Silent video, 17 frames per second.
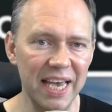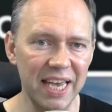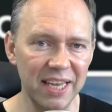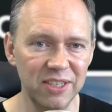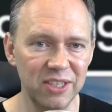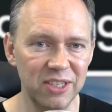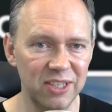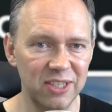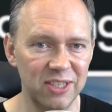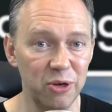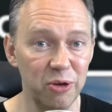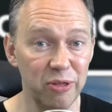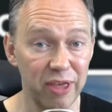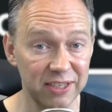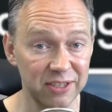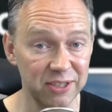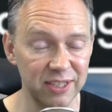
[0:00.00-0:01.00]
in
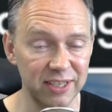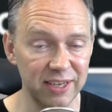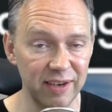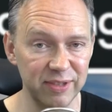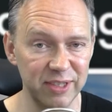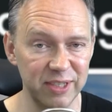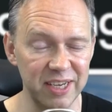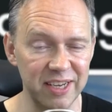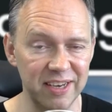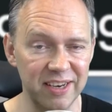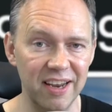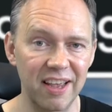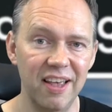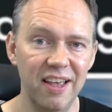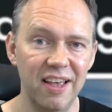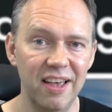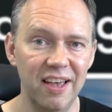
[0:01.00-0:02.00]
2017,
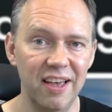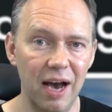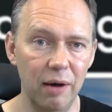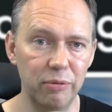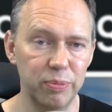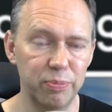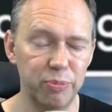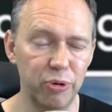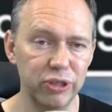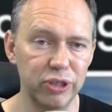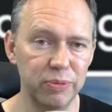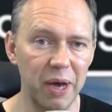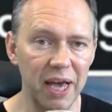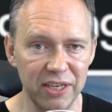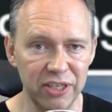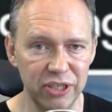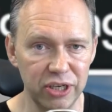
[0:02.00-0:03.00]
I was approached
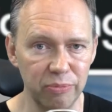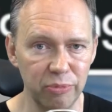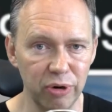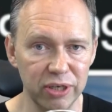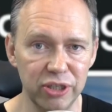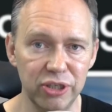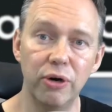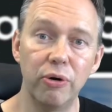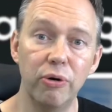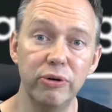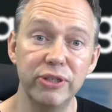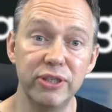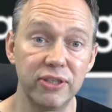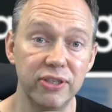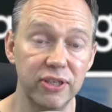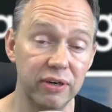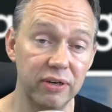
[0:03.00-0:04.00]
by SEMrush to
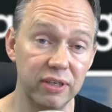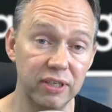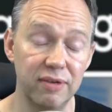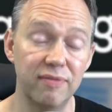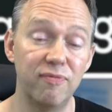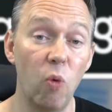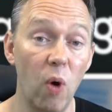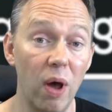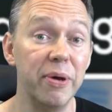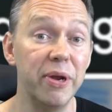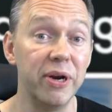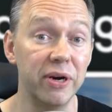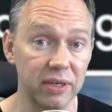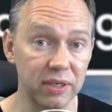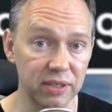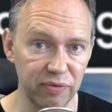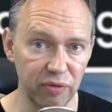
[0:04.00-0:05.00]
host a series of
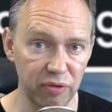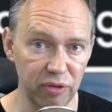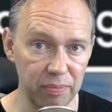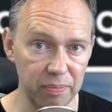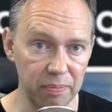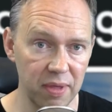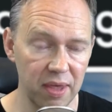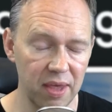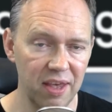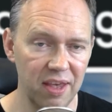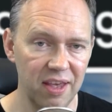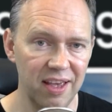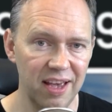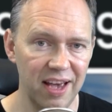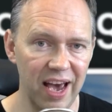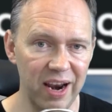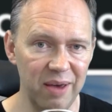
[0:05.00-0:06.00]
webinars for them,
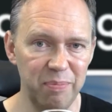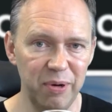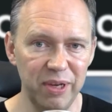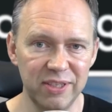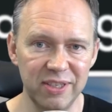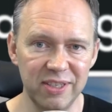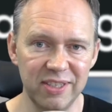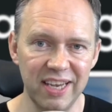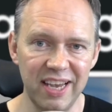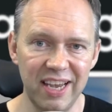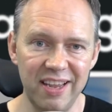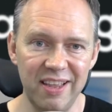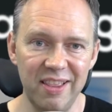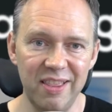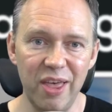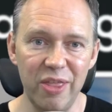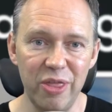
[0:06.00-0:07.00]
and I'm pleased to
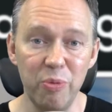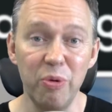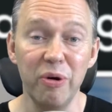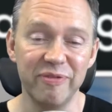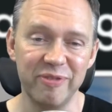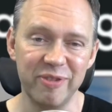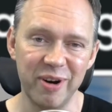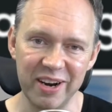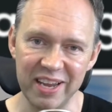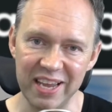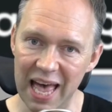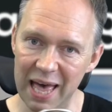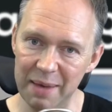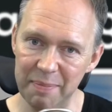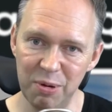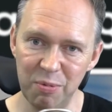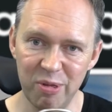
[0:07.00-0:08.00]
say that they were very
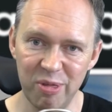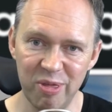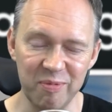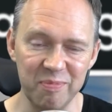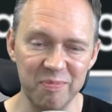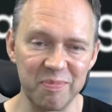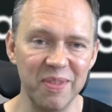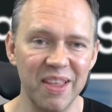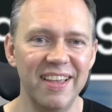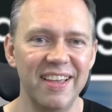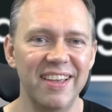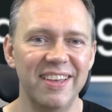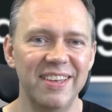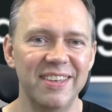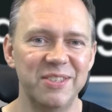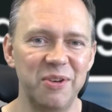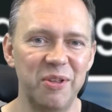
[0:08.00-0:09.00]
happy with them.
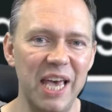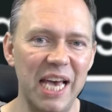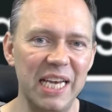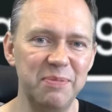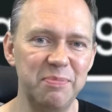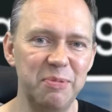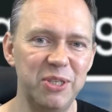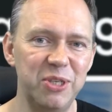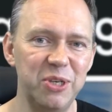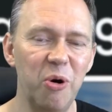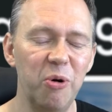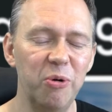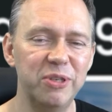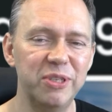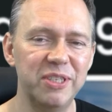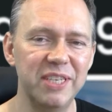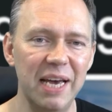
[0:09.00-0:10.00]
So they asked me to
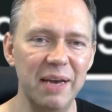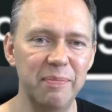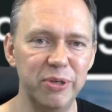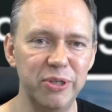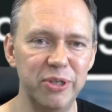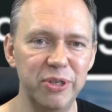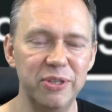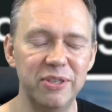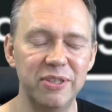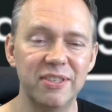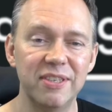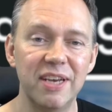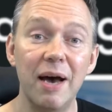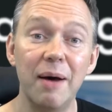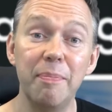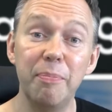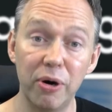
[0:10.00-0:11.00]
host and
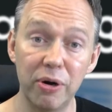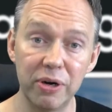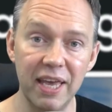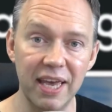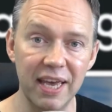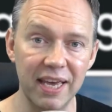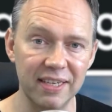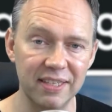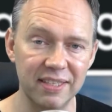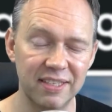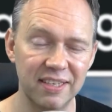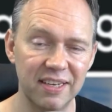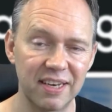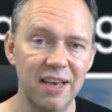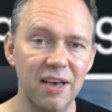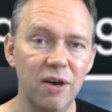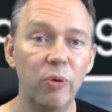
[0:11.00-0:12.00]
produce a
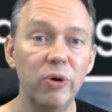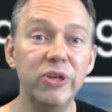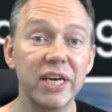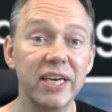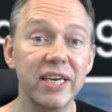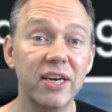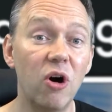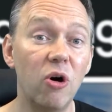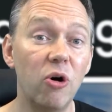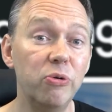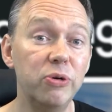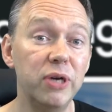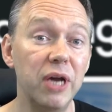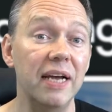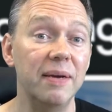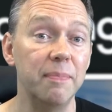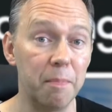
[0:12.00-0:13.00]
podcast, which I
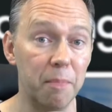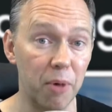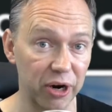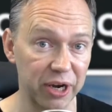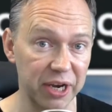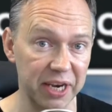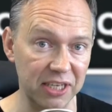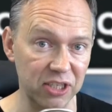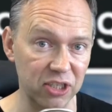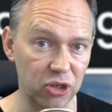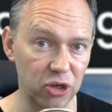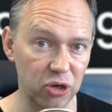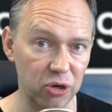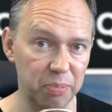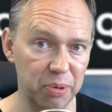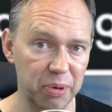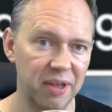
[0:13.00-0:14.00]
called Marketing Scoop.